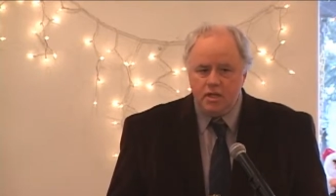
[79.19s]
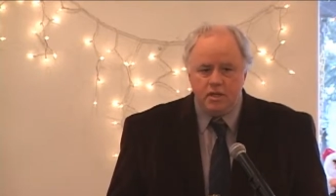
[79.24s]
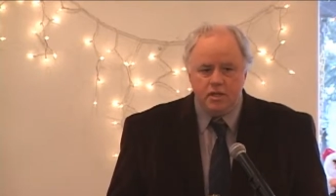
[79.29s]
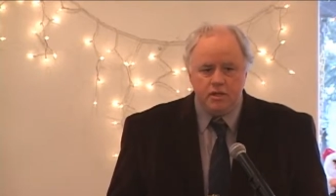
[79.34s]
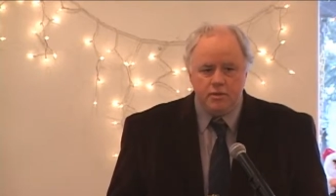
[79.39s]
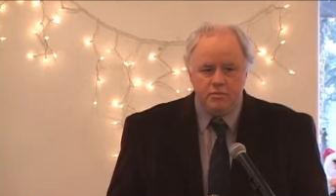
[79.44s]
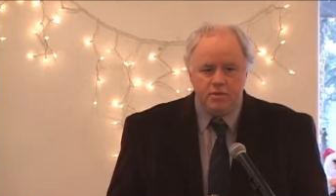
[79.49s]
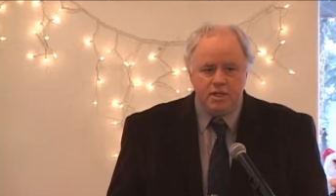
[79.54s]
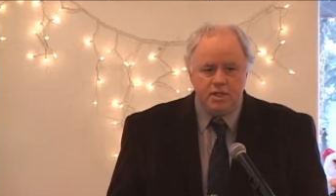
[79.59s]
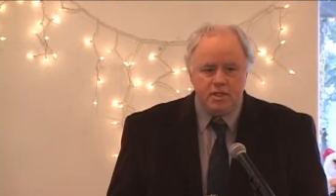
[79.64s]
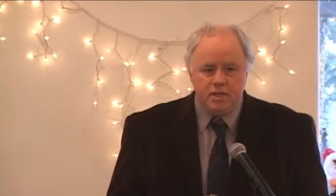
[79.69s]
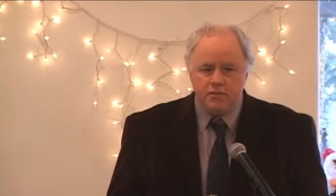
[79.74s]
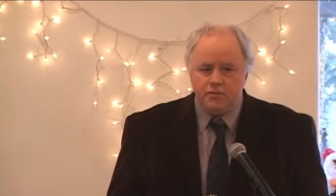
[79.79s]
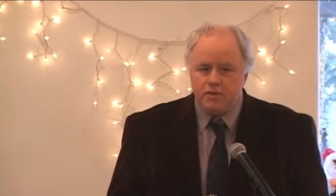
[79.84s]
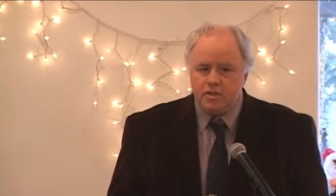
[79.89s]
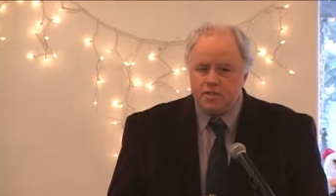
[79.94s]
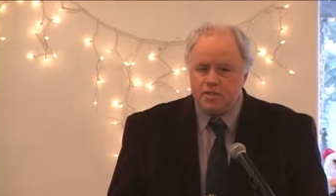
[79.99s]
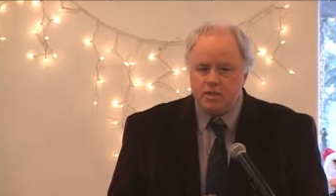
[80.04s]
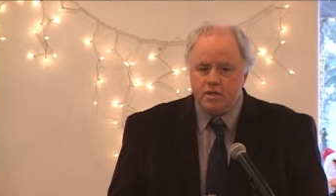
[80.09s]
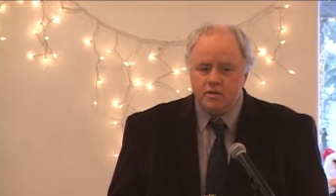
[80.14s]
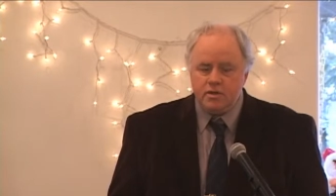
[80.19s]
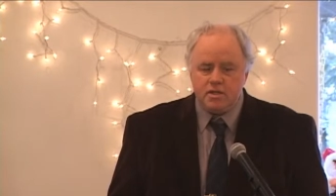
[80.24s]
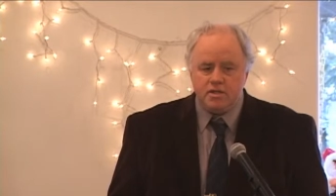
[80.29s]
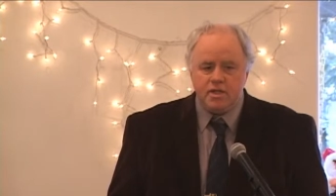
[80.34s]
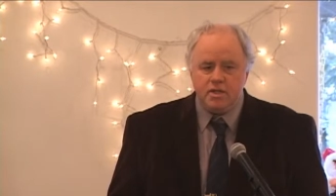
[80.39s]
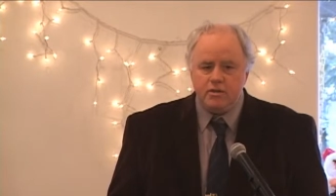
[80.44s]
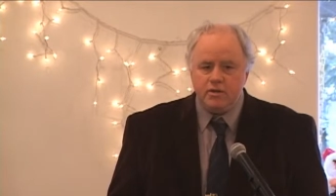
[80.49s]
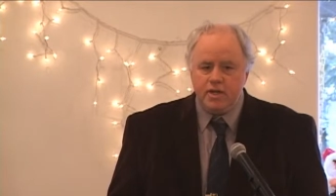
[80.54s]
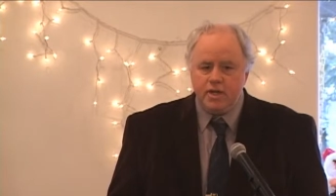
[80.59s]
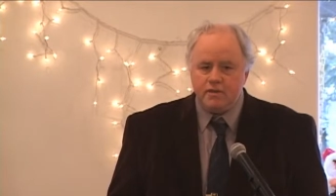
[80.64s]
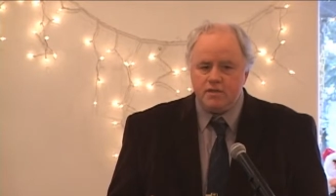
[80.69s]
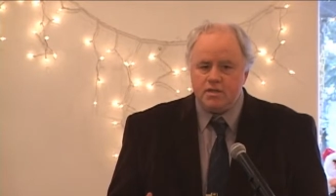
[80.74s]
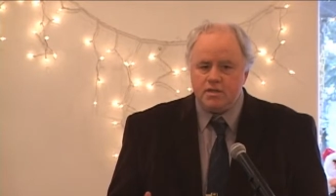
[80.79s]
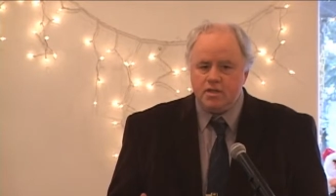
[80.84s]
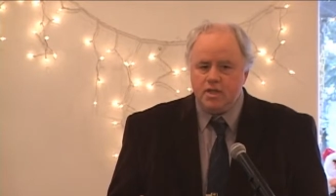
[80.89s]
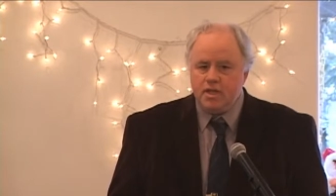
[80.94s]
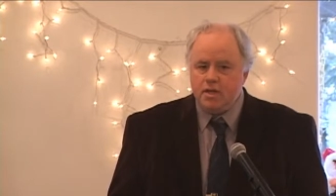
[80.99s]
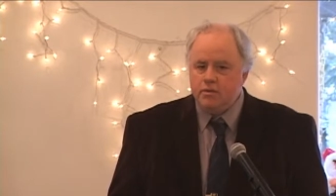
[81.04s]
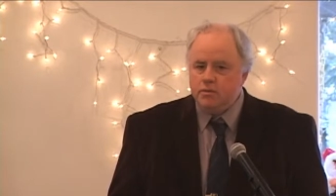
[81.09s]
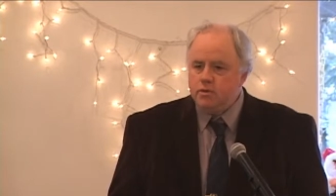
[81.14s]
L big difference there is they don't have
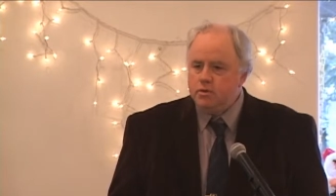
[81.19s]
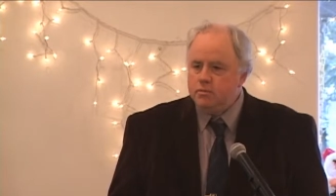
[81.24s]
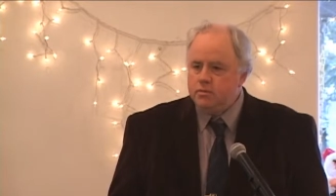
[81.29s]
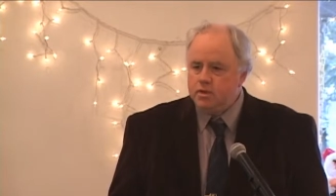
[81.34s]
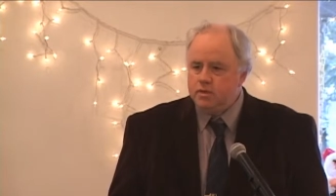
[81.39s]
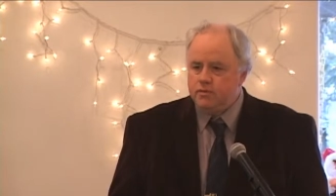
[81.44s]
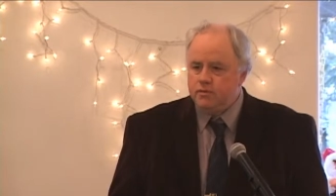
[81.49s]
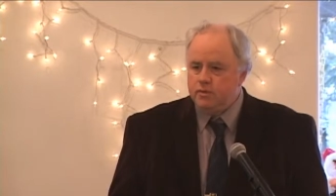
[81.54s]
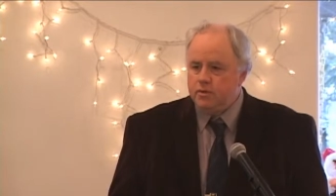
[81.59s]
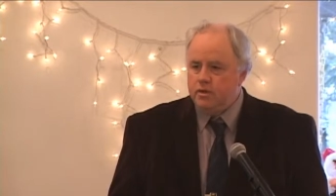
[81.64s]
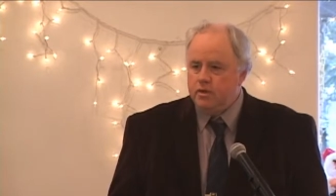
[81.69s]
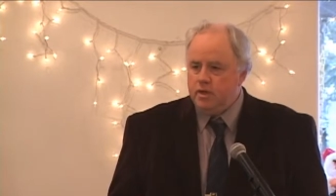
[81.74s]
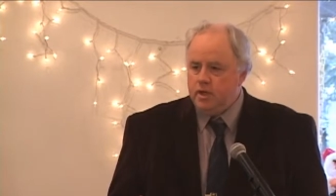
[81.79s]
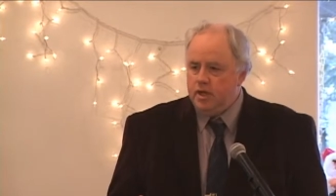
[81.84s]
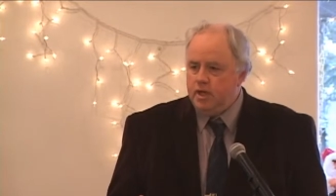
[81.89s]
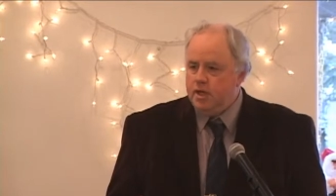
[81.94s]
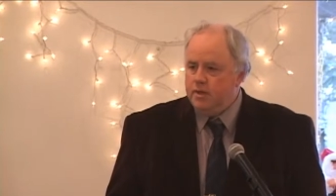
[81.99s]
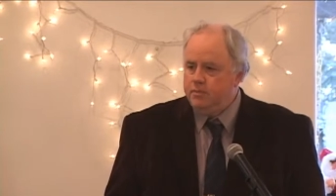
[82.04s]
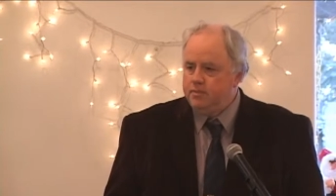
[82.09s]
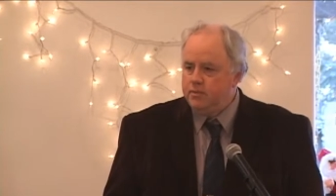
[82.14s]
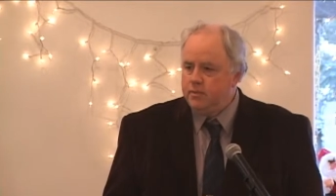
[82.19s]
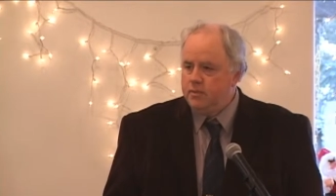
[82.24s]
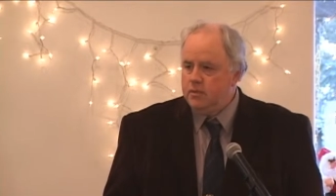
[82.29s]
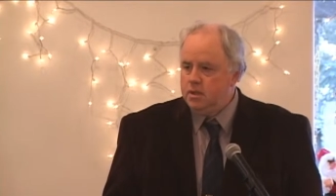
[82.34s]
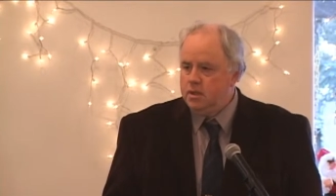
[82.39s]
staterooms for um,